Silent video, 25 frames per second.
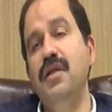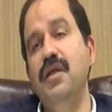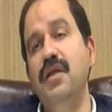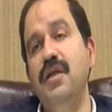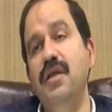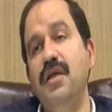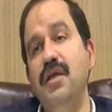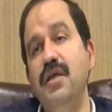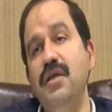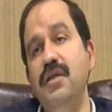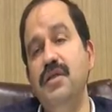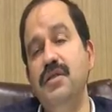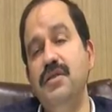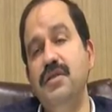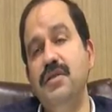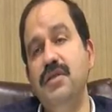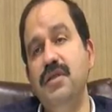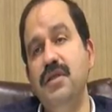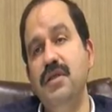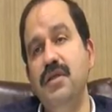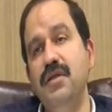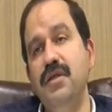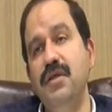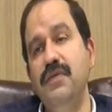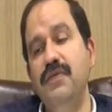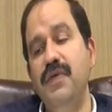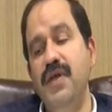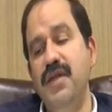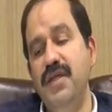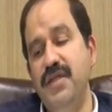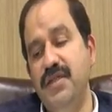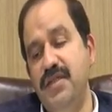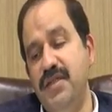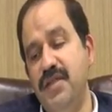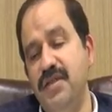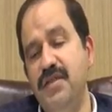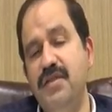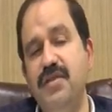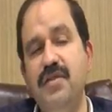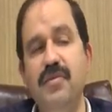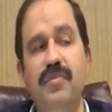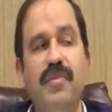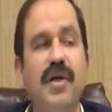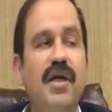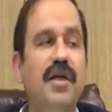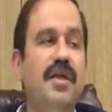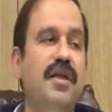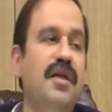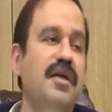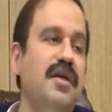there is a very
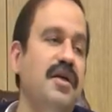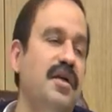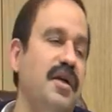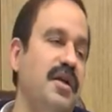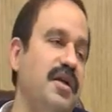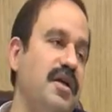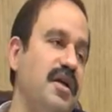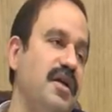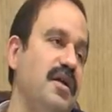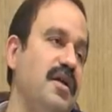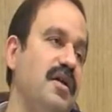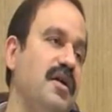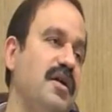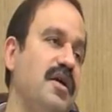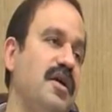systematic critical